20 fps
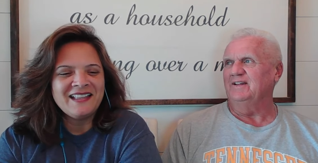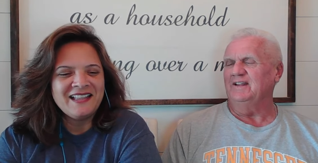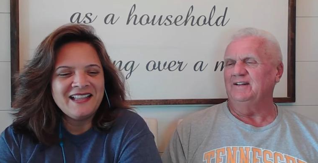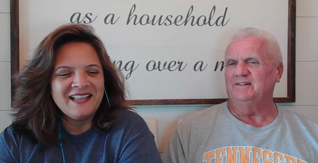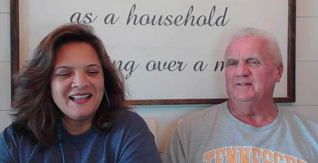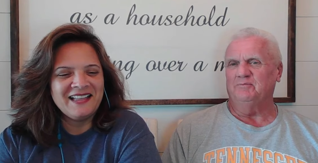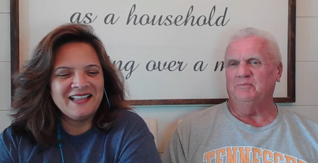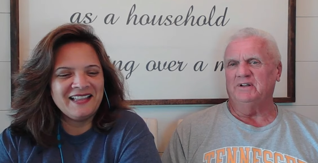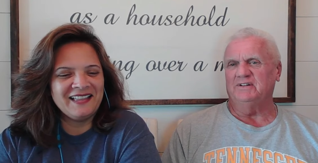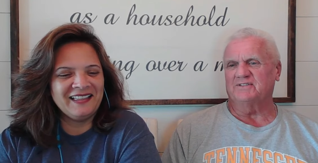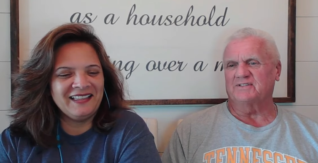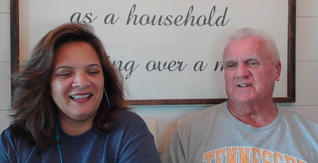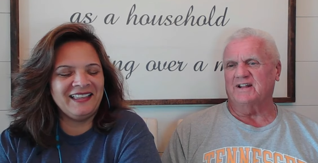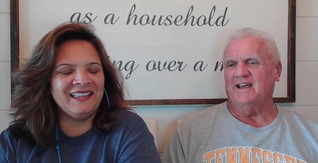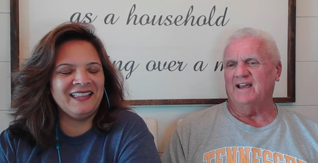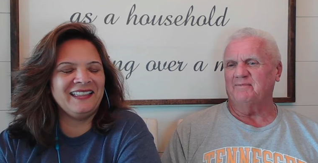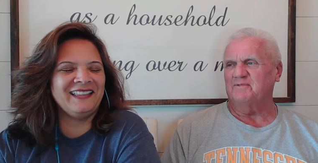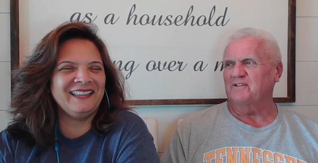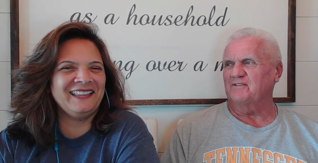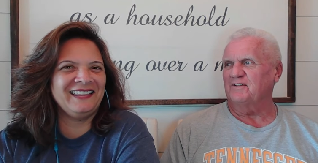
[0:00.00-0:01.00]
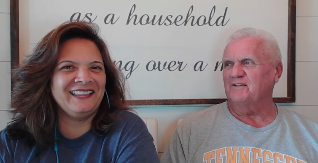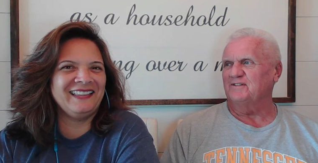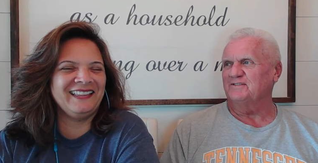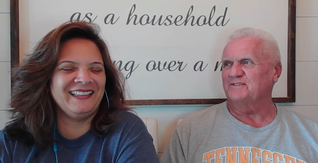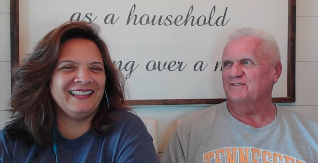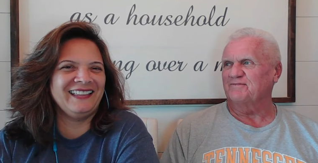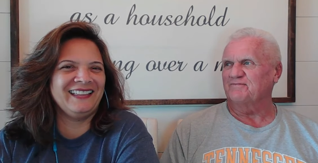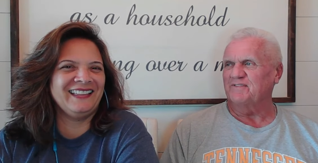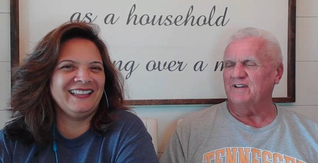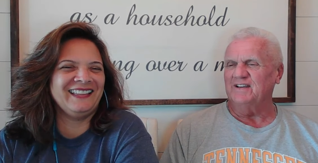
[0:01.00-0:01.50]
Speaker 1: needed to be slapped
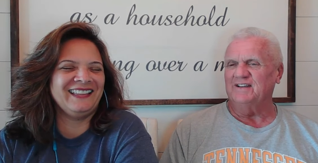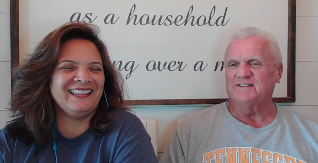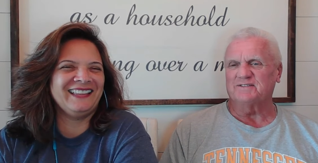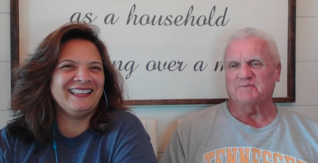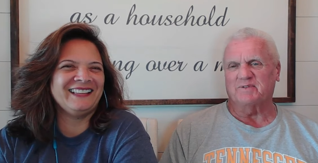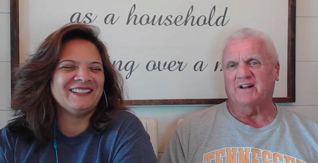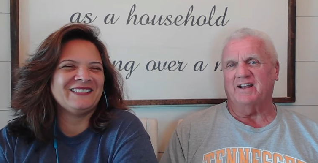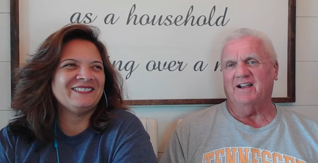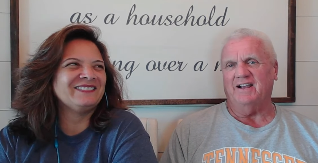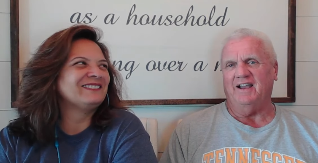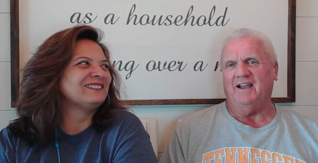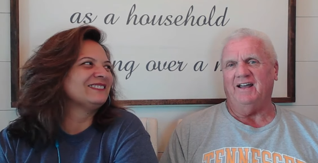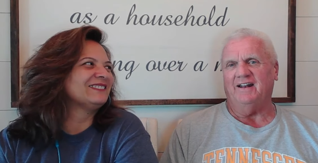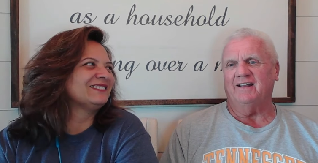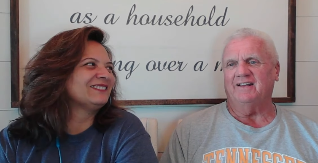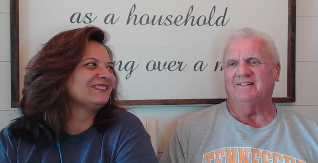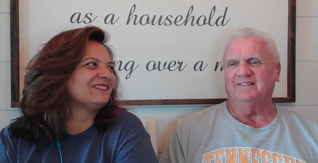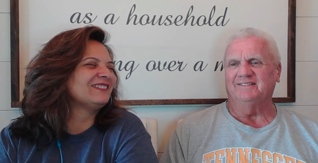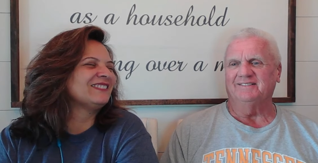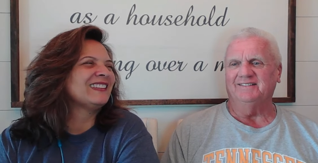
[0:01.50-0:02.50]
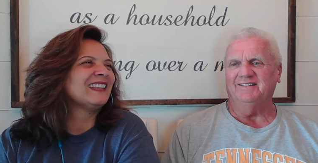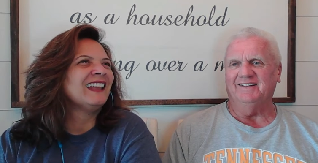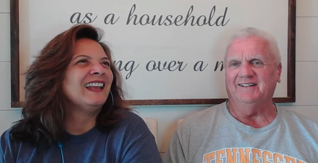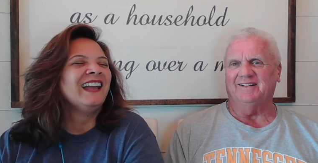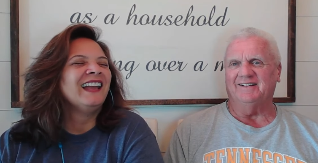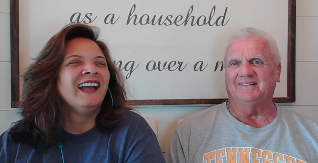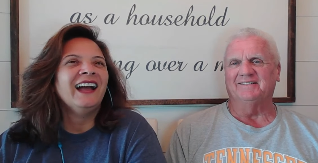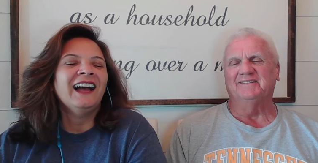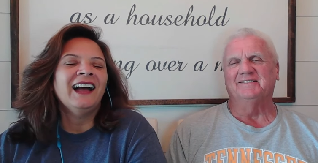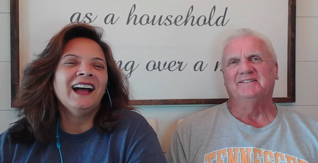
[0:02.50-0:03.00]
across the face, but I got it.
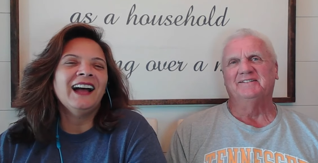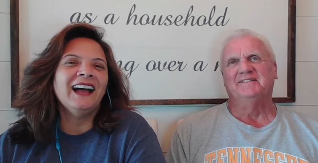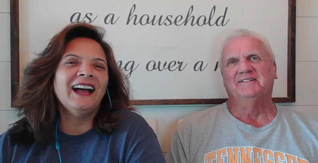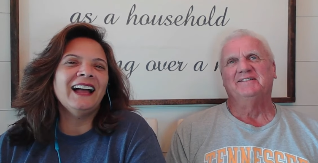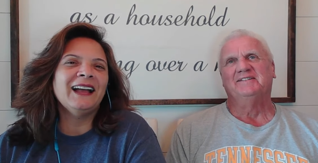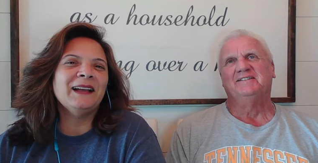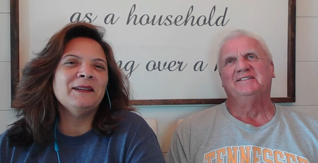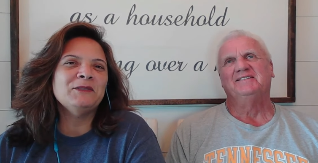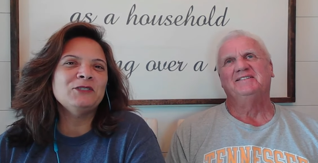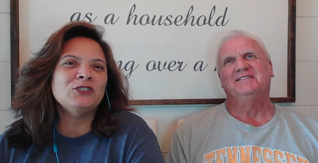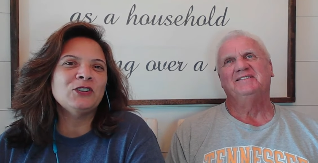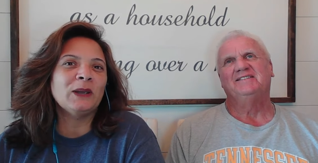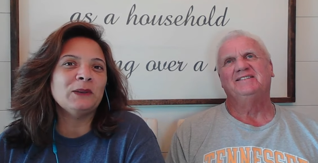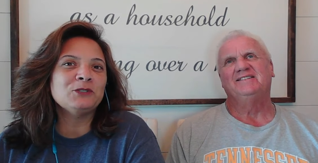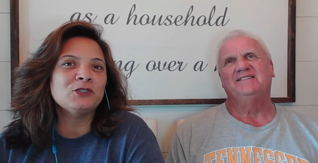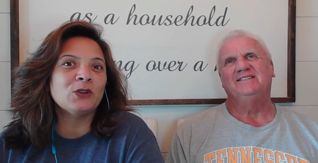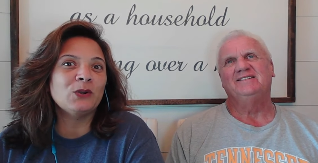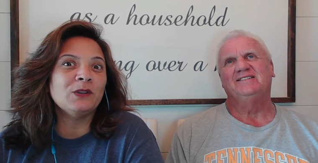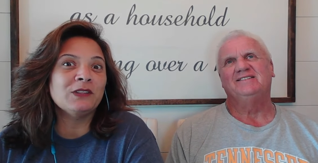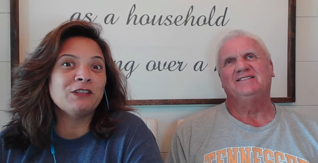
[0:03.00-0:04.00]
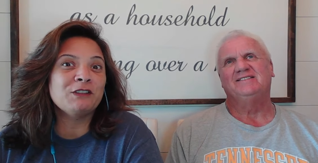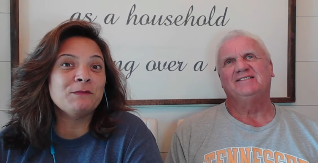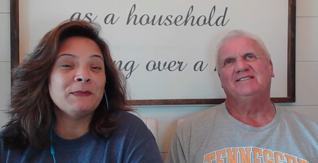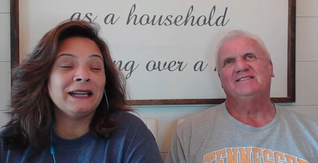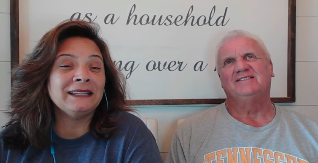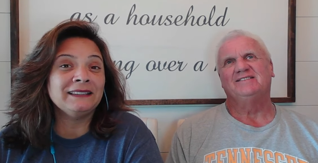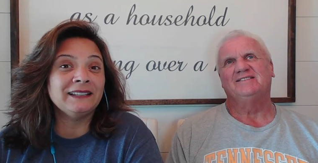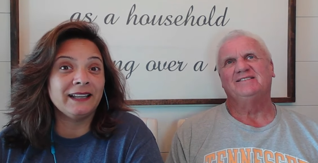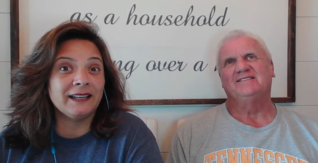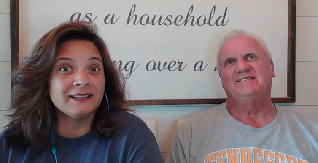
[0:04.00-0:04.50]
Yeah.
Speaker 2: Um, so I was going through
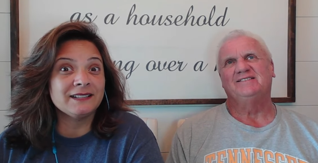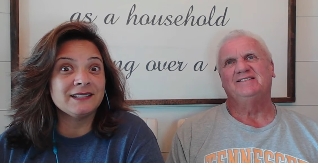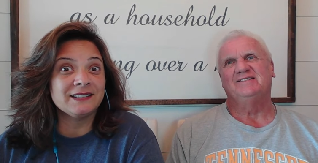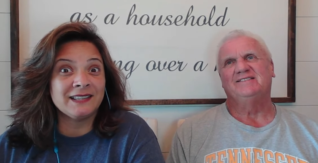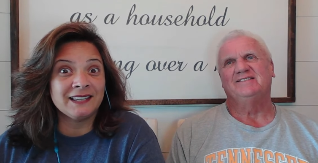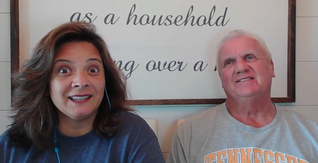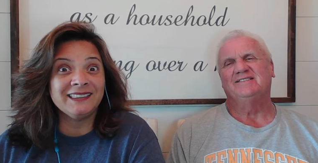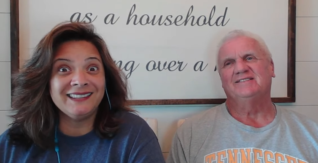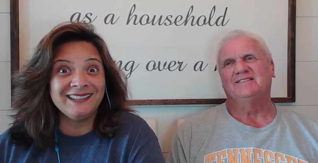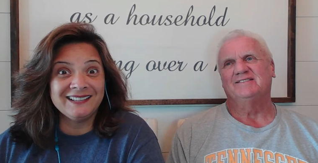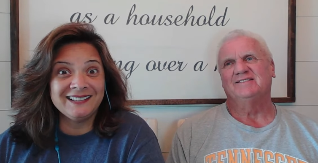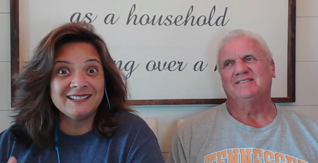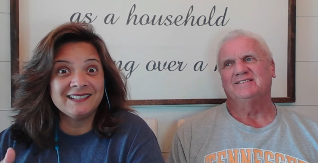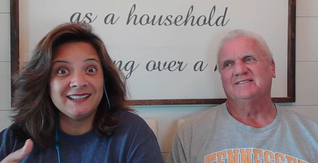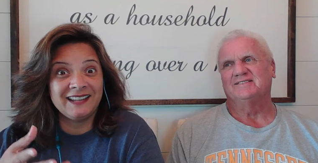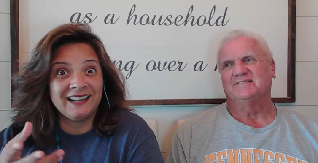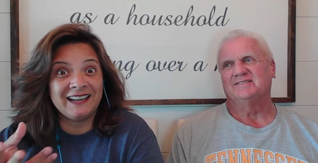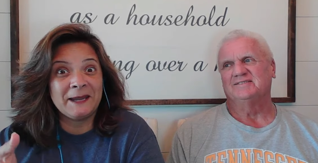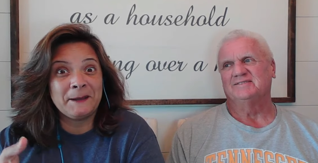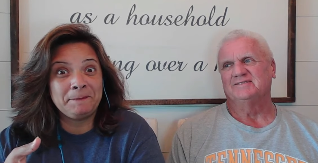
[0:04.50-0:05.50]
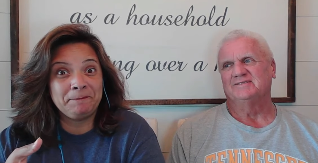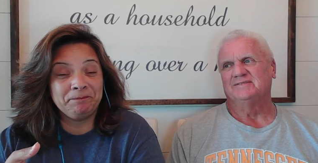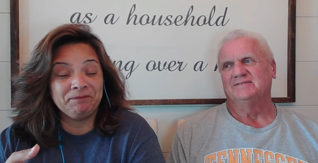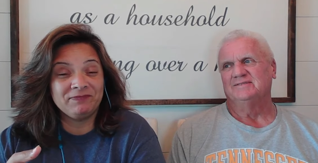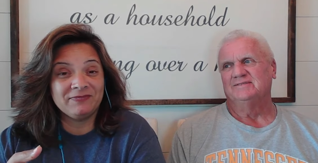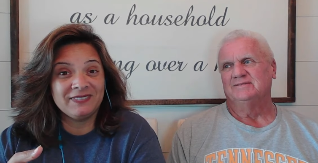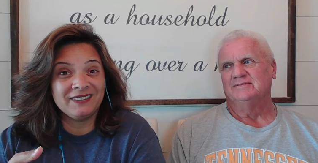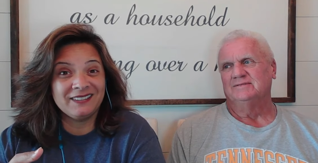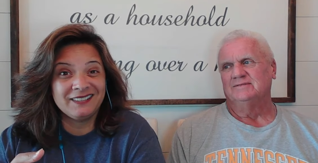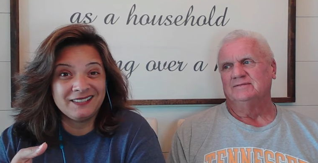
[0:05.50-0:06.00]
my list, the list that I'm
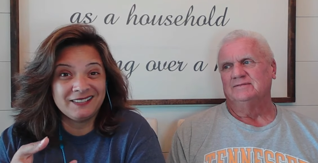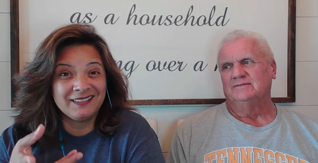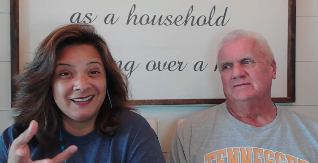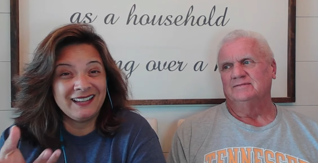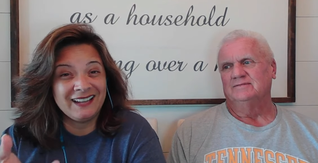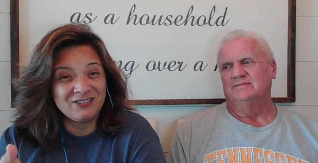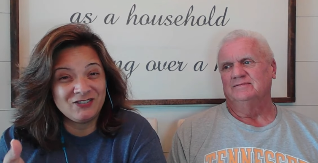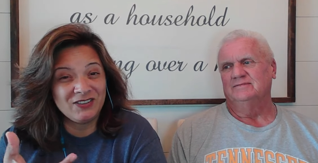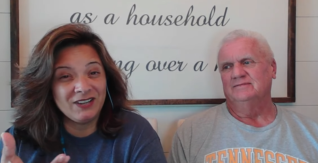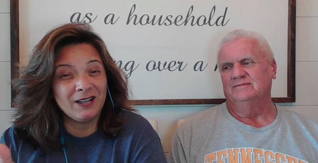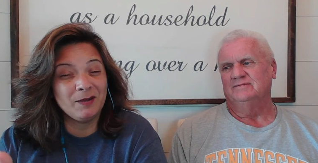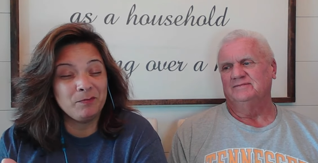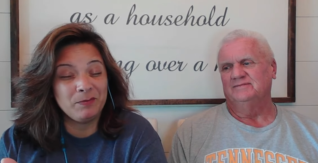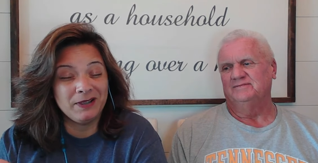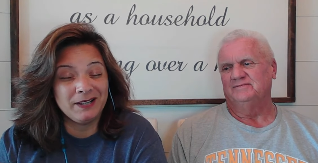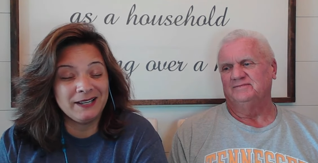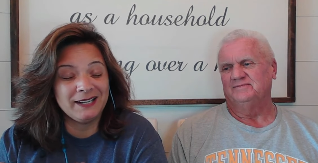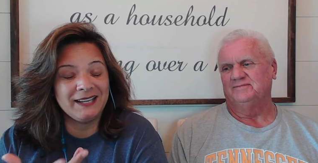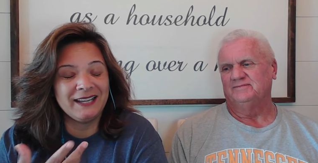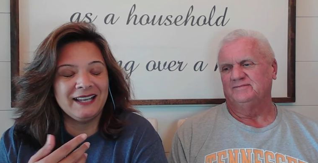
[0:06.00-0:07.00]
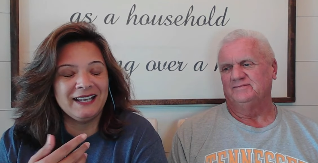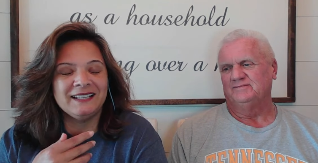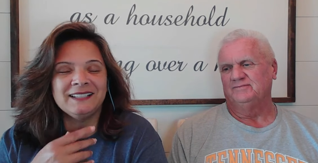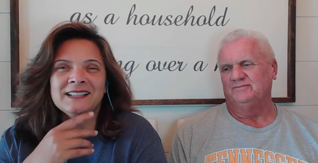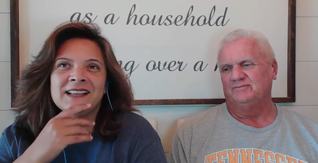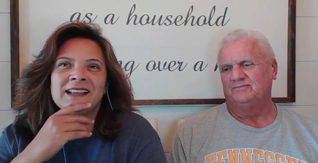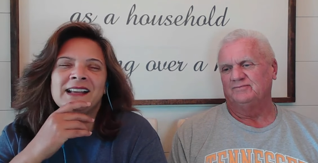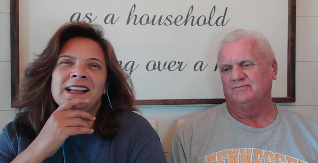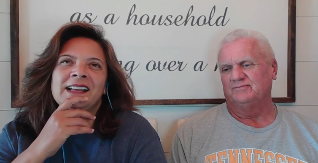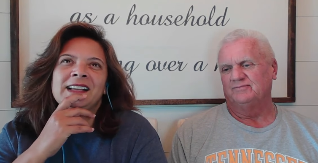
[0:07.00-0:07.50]
catching up on again.